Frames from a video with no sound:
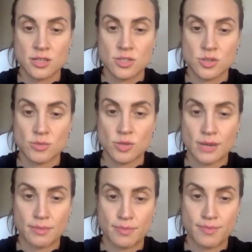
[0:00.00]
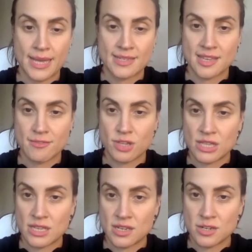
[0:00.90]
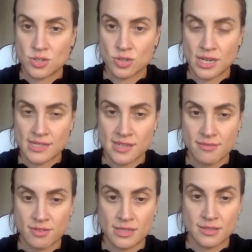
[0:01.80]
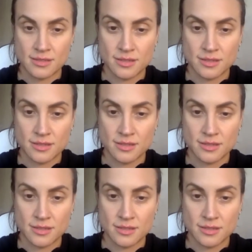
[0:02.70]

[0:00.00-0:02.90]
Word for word: So I'm going to paste everything here so you guys have it.